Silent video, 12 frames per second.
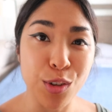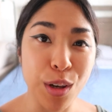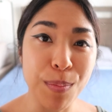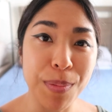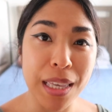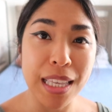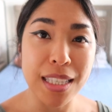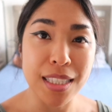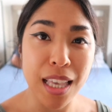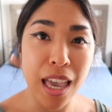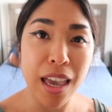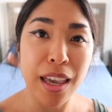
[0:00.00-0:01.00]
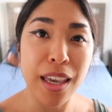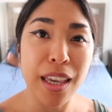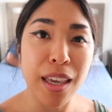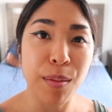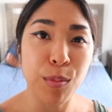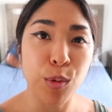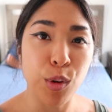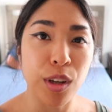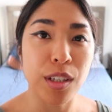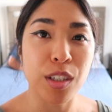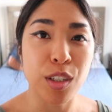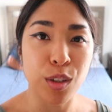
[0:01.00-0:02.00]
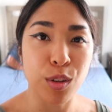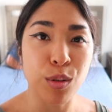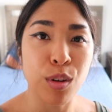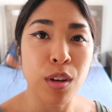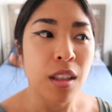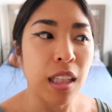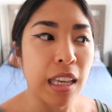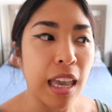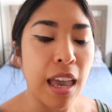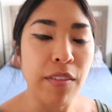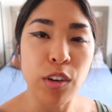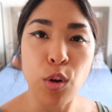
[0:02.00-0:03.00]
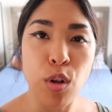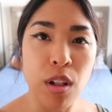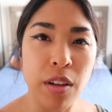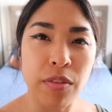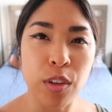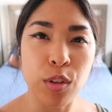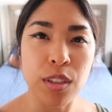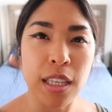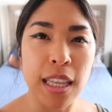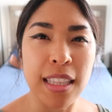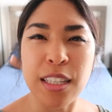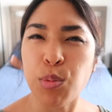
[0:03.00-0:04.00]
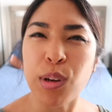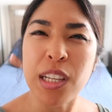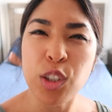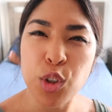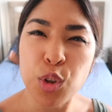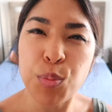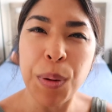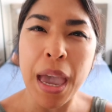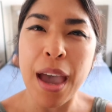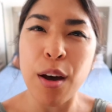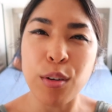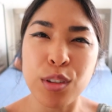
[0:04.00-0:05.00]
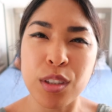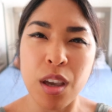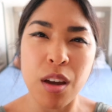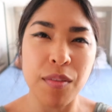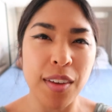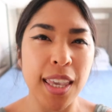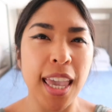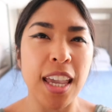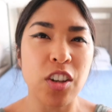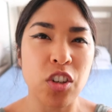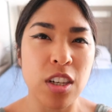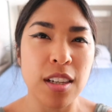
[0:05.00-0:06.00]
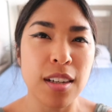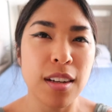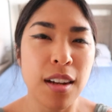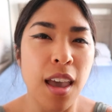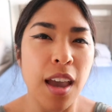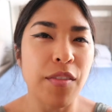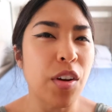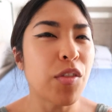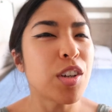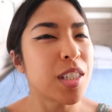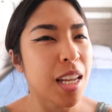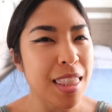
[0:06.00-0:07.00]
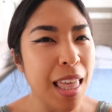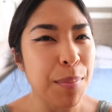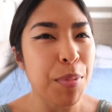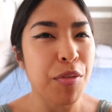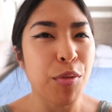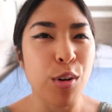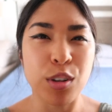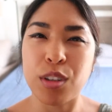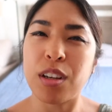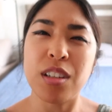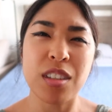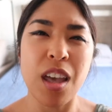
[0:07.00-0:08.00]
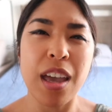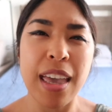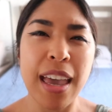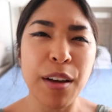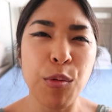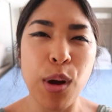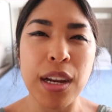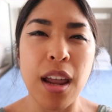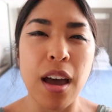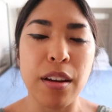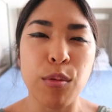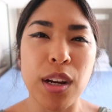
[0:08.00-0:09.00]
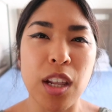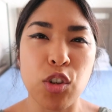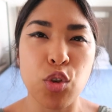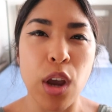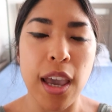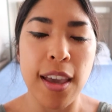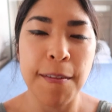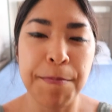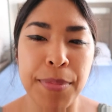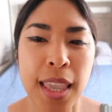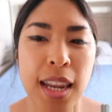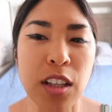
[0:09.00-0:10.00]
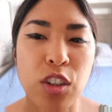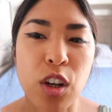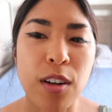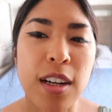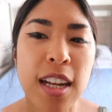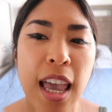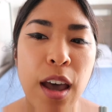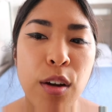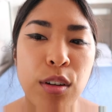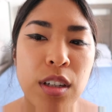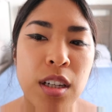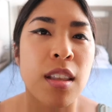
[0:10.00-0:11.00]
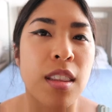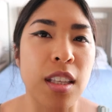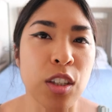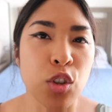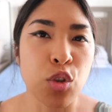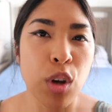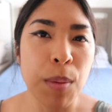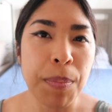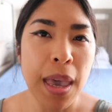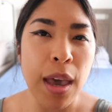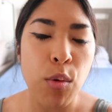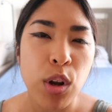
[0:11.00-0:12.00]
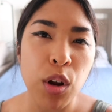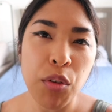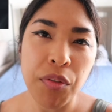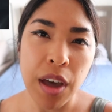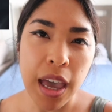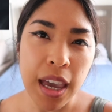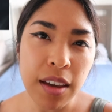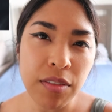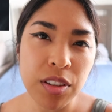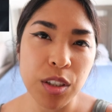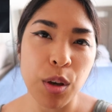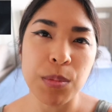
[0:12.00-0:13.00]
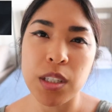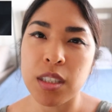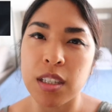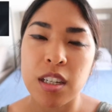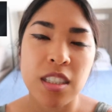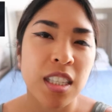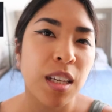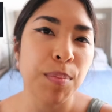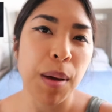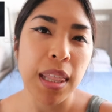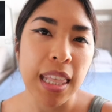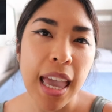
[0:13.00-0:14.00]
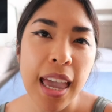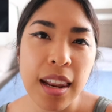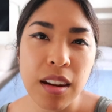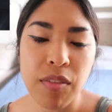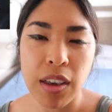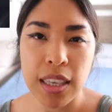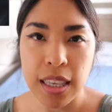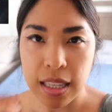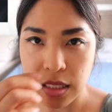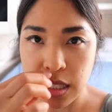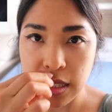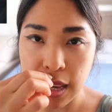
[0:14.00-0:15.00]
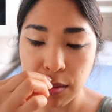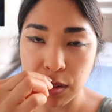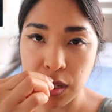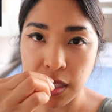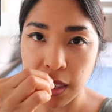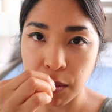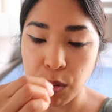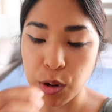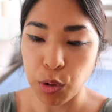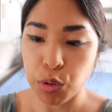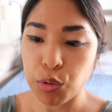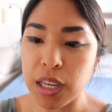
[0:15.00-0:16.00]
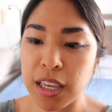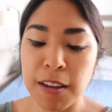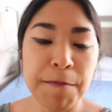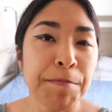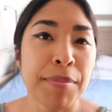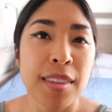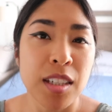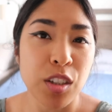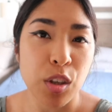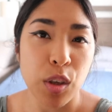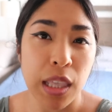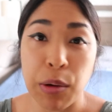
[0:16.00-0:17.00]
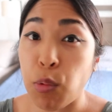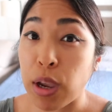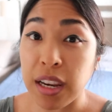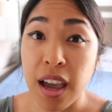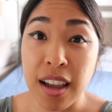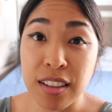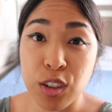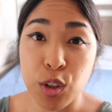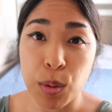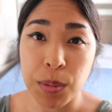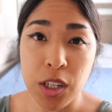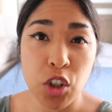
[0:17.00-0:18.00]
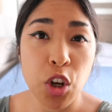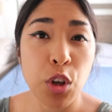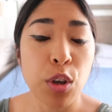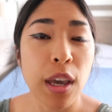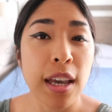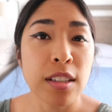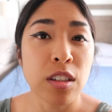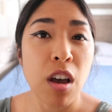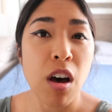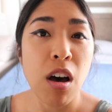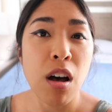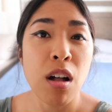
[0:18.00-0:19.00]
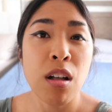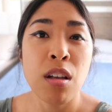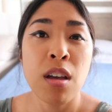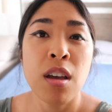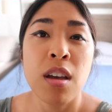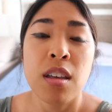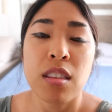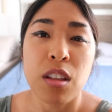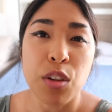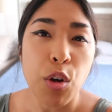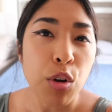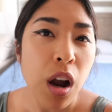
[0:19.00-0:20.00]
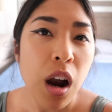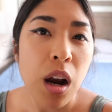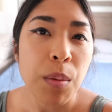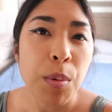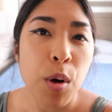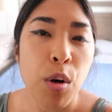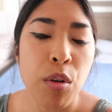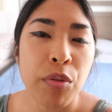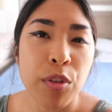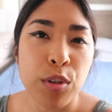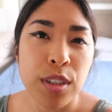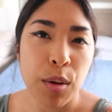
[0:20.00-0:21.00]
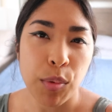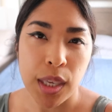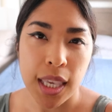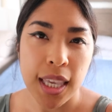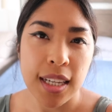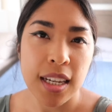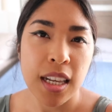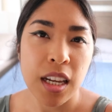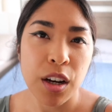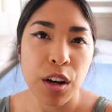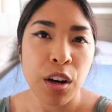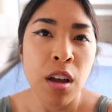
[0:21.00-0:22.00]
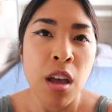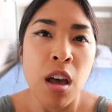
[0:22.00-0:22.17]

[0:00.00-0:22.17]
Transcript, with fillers: trip is I am going to, like I have a goal of losing at least one to two pounds on vacation. I've never done that before, so I just thought, heck, why not? Why not try? And I started out this trip at one oh five, so I'm just gonna see by the end if I could get down to like one oh three, just like why not? So I'm gonna show you guys all the low carb whole foods that we eat here